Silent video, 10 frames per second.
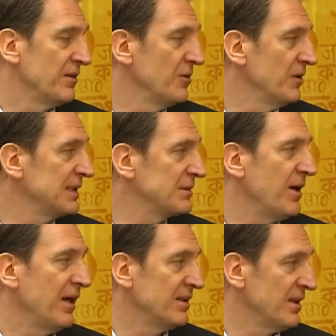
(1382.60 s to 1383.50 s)
the US
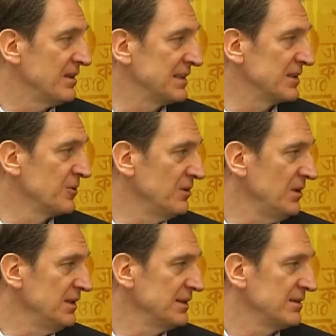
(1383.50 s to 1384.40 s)
by And Other
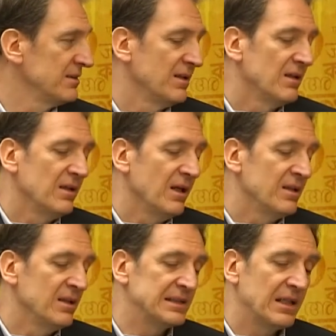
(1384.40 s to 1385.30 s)
Stories,
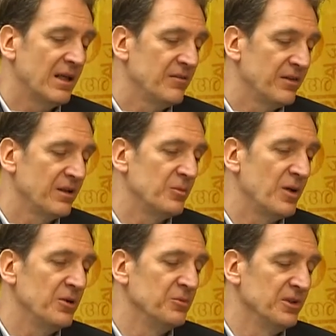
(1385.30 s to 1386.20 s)
and in South Africa
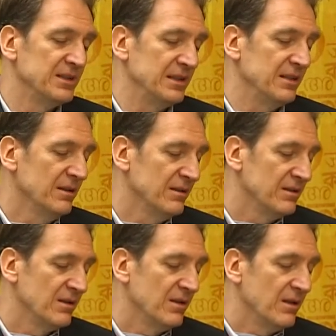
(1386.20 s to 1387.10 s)
by Umuzi.
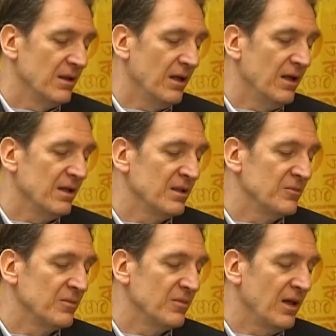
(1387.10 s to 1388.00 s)

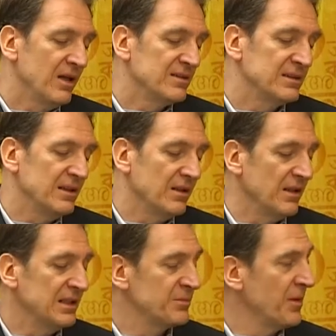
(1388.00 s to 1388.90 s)

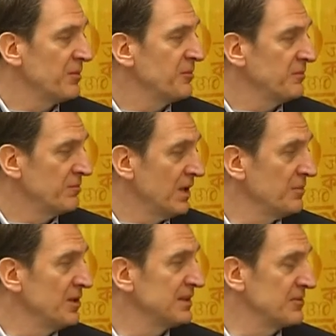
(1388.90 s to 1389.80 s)
That's my
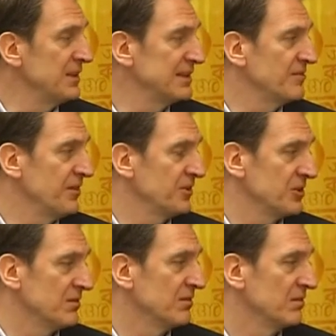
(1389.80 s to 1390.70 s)
most recent fiction.